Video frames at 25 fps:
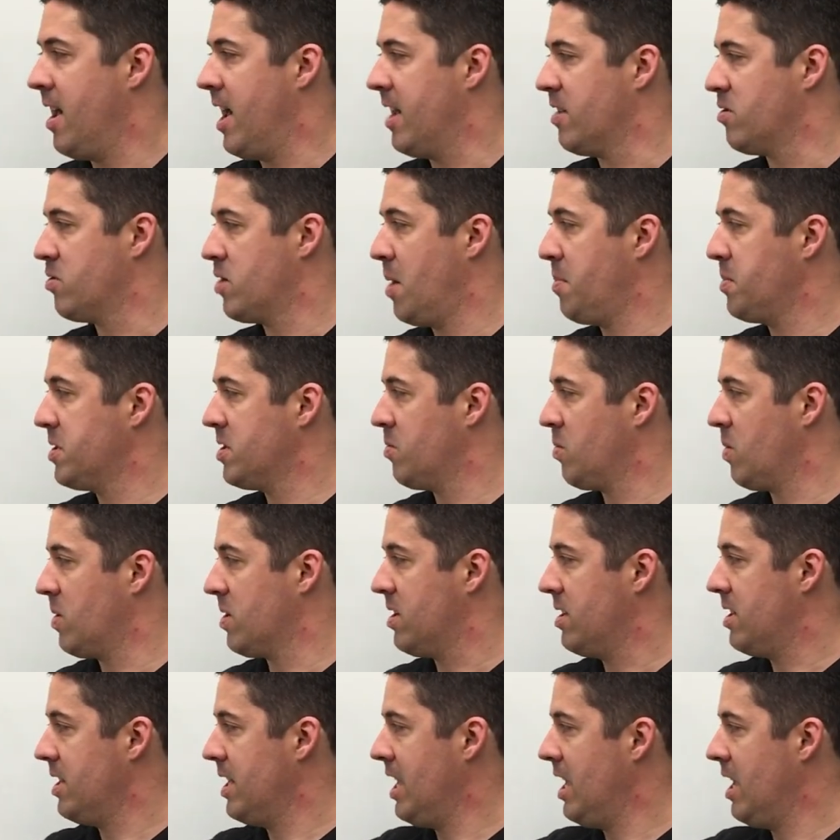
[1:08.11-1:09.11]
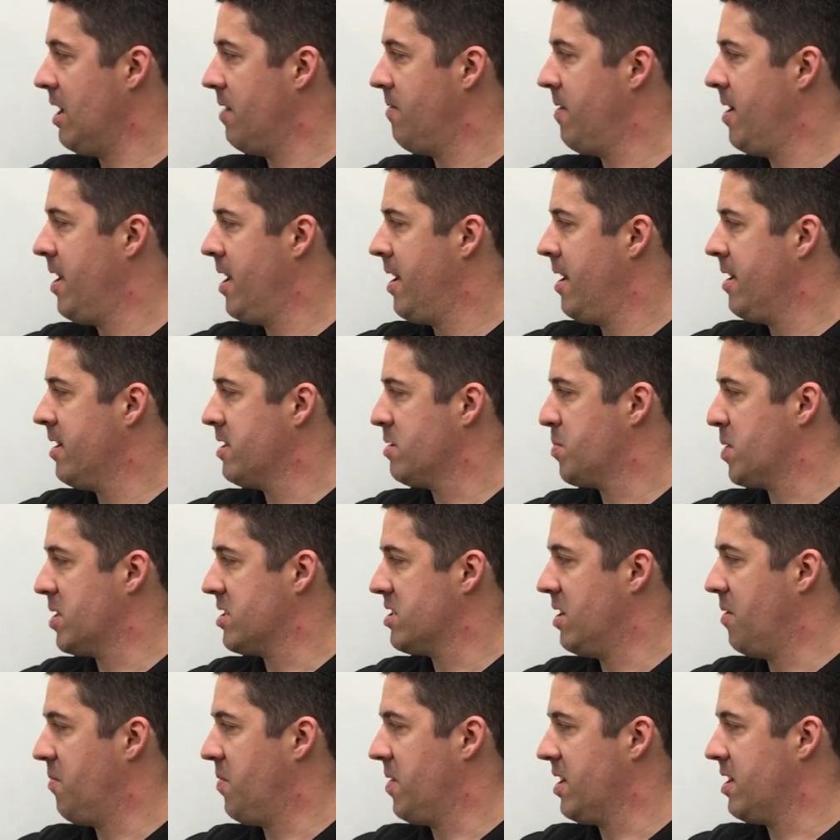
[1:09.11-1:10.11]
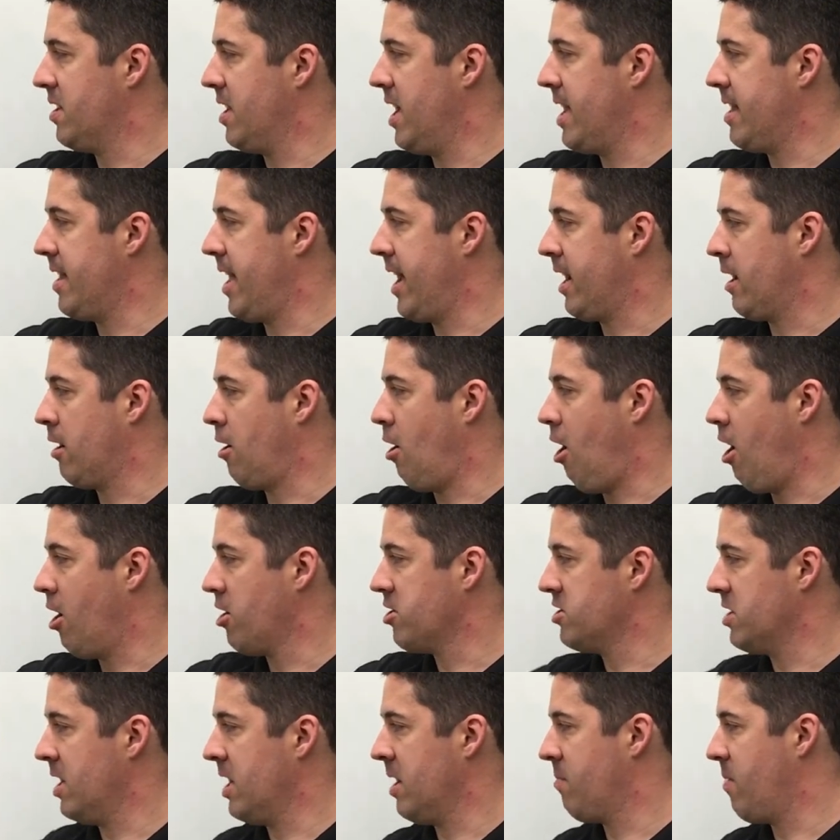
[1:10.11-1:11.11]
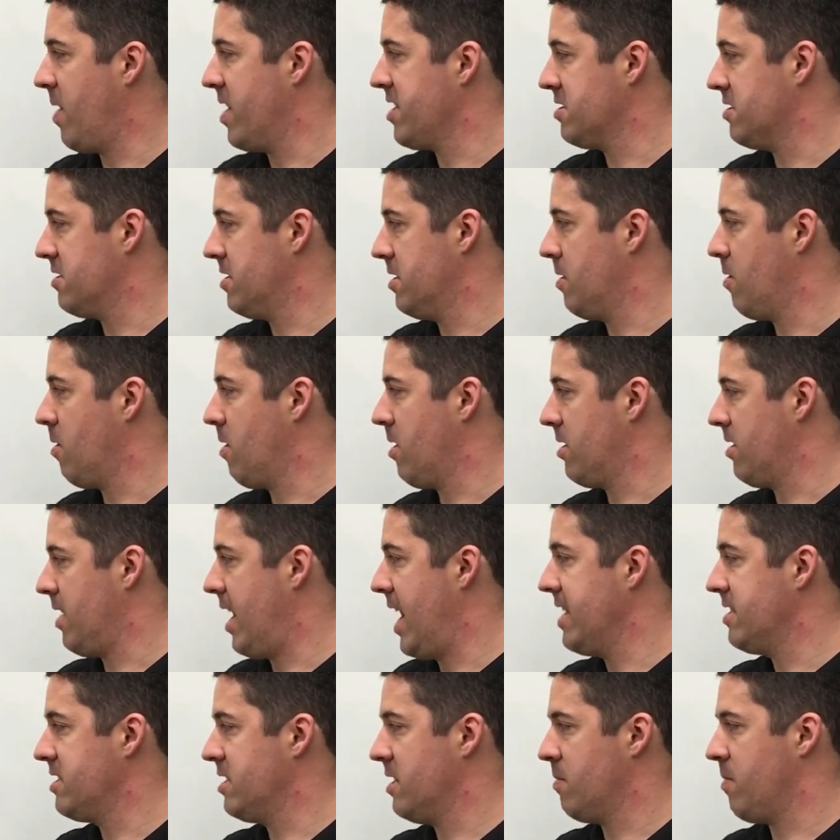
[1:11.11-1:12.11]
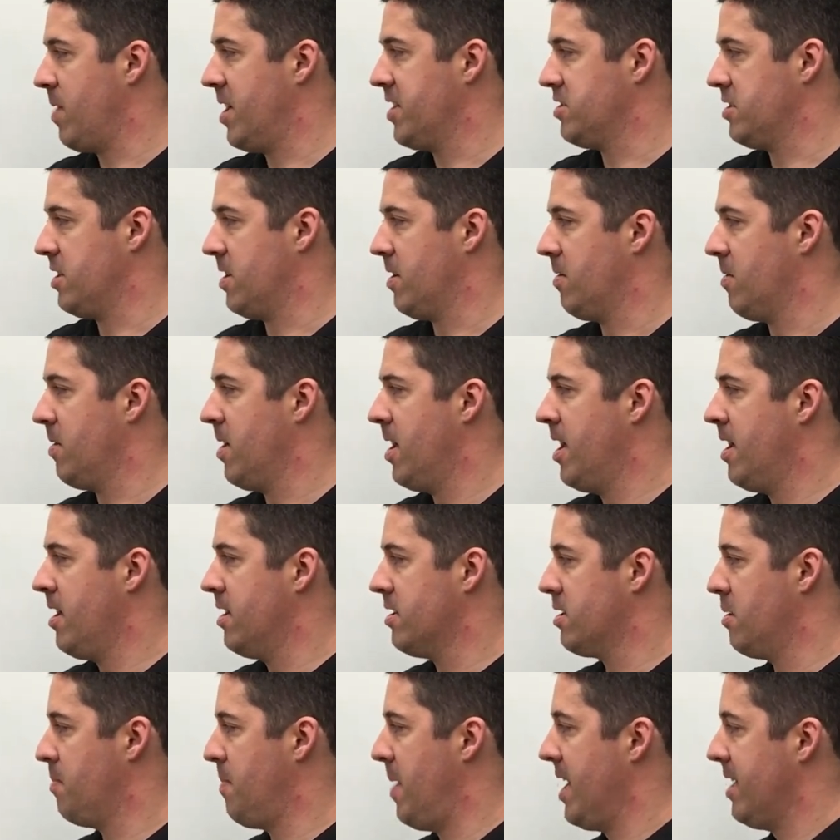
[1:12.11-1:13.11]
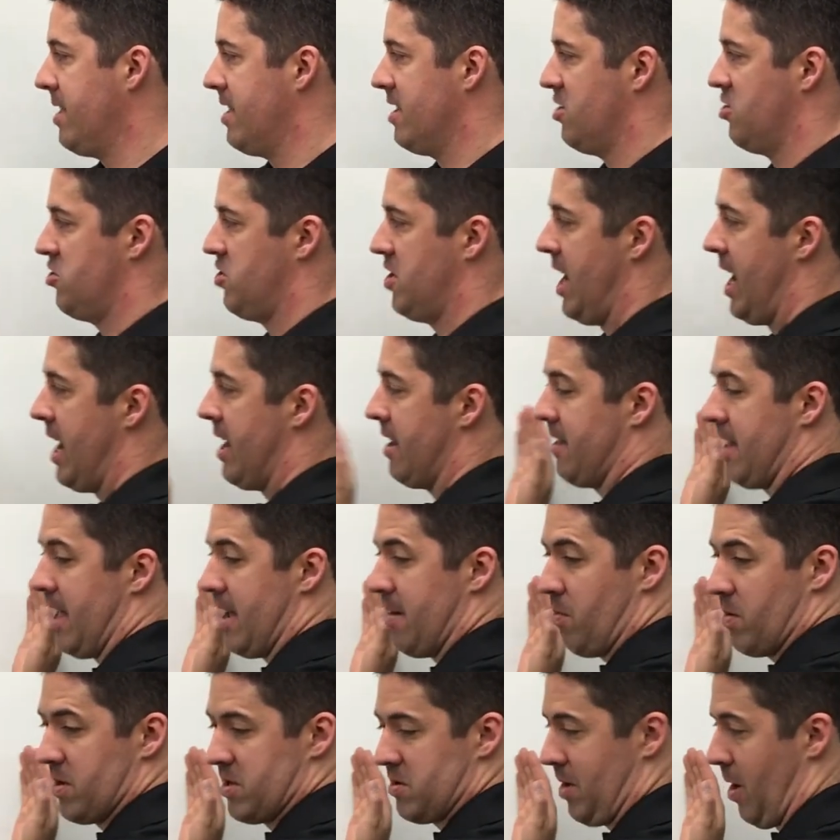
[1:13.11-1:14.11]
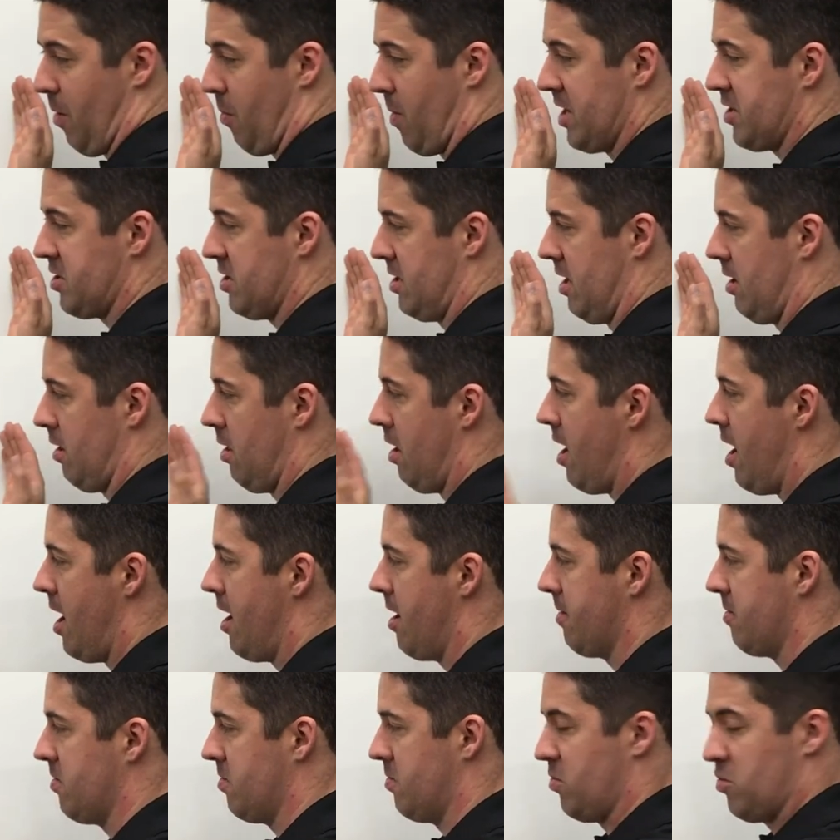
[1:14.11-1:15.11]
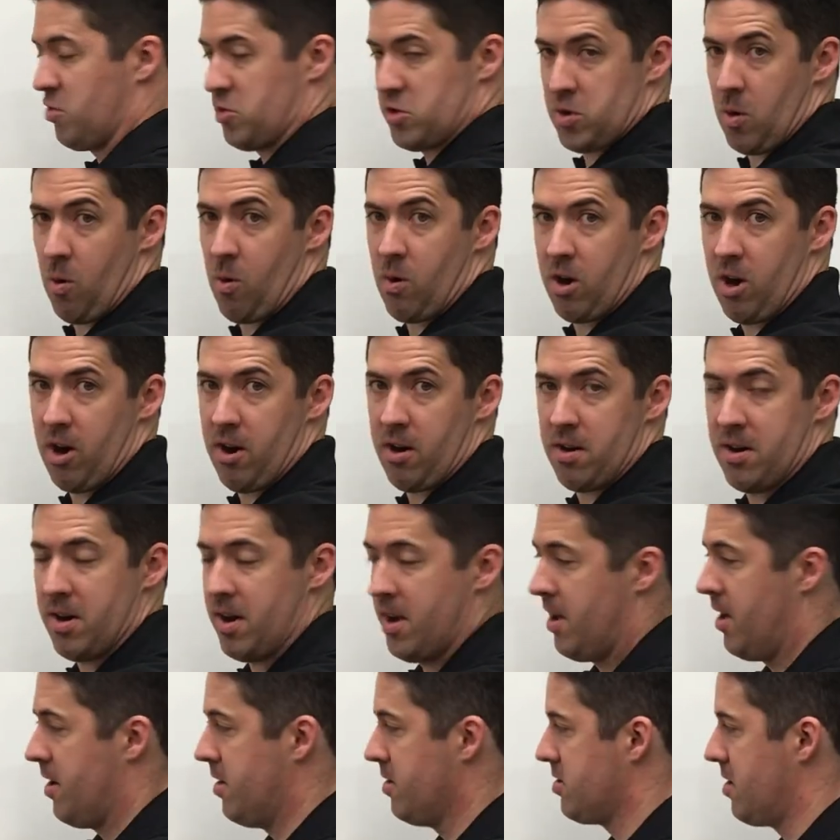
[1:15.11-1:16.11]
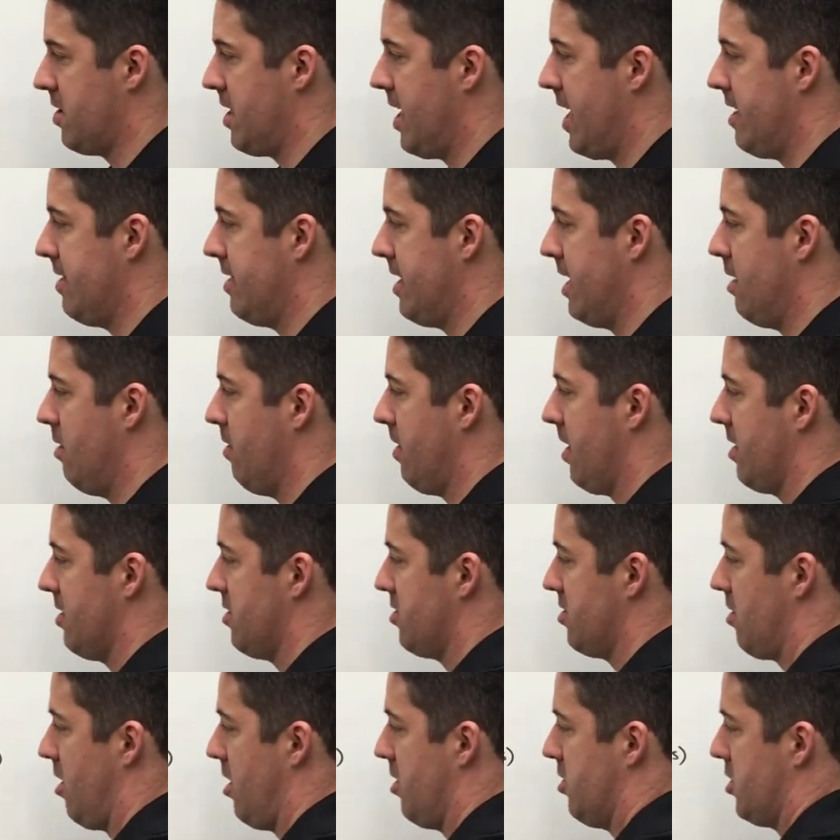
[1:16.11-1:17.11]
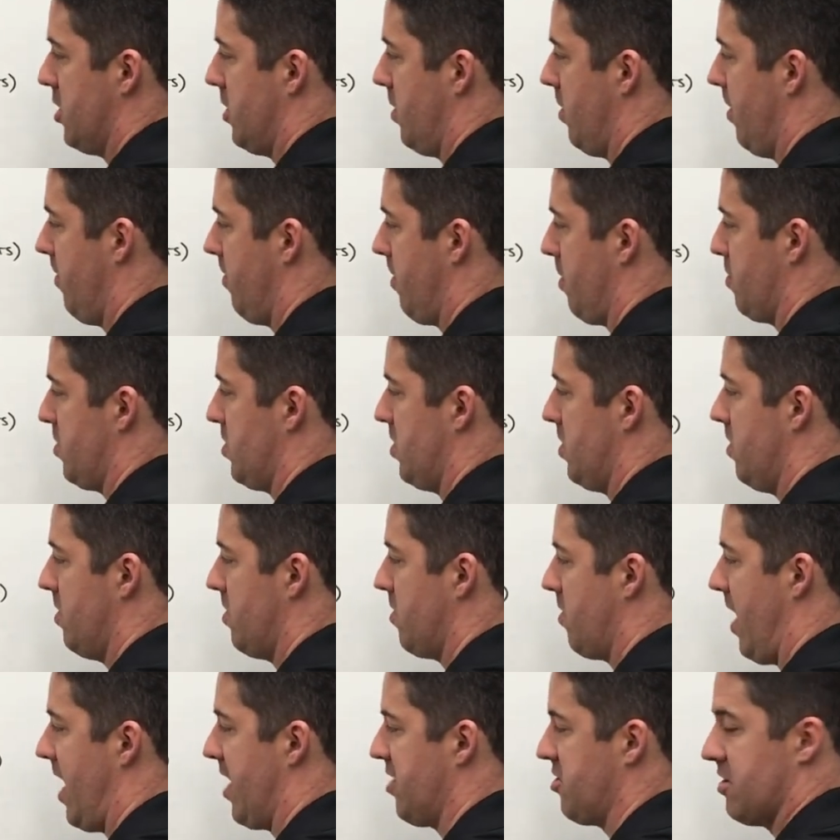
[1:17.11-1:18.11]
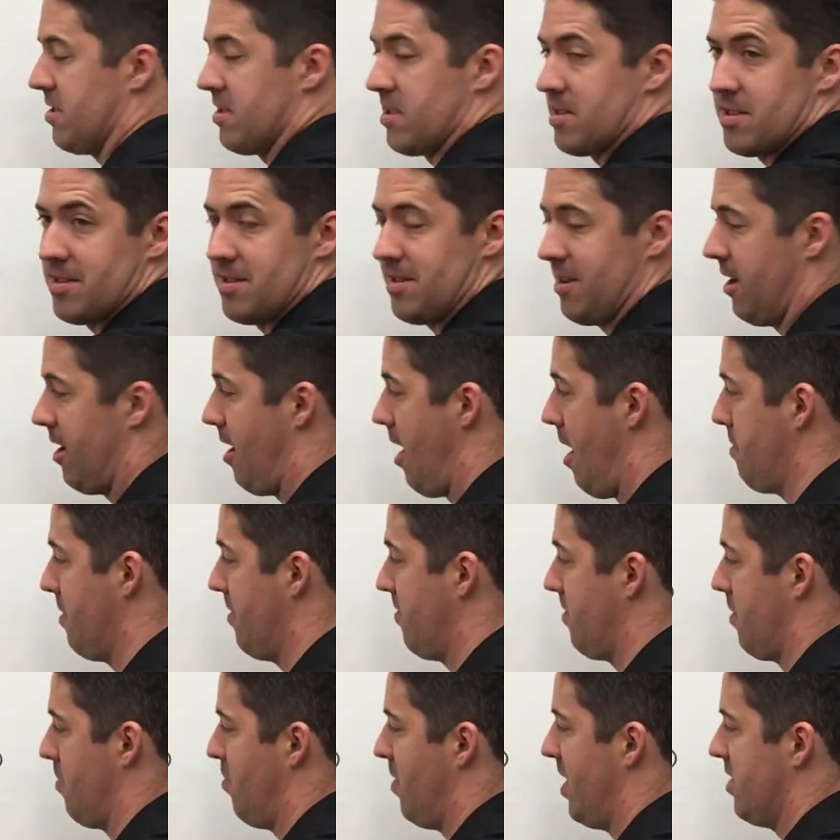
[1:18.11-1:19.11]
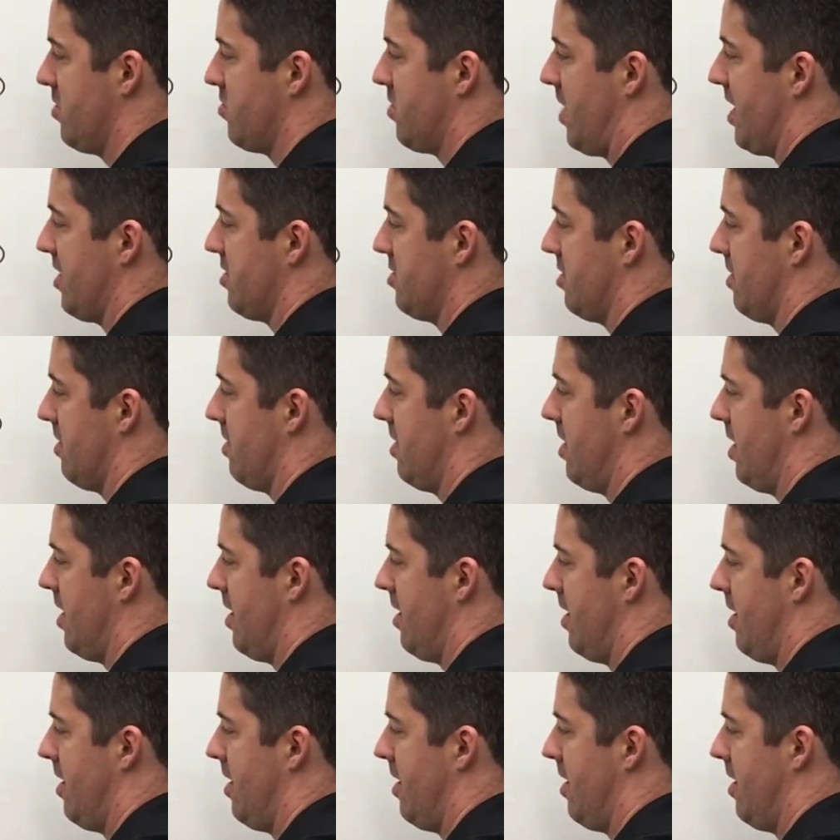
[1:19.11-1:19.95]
and trypsin will cleave specifically at like an arginine residue or a lysine residue to make this chain that was originally long shorter, so that then you can start chewing from two directions. From one direction